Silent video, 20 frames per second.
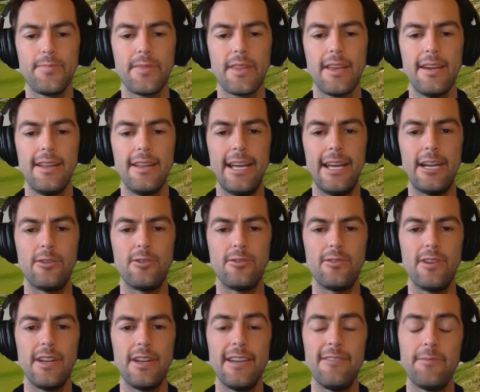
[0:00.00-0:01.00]
lateral
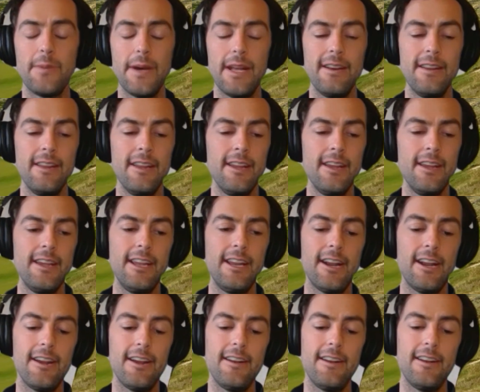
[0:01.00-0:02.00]
relief. But
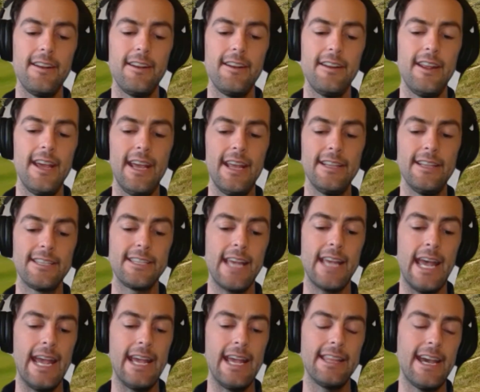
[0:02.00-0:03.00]
in
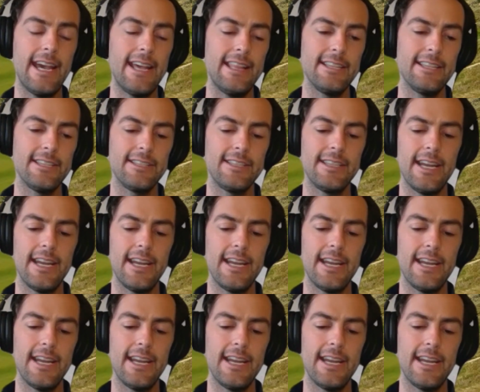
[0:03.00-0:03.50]
saying that, there's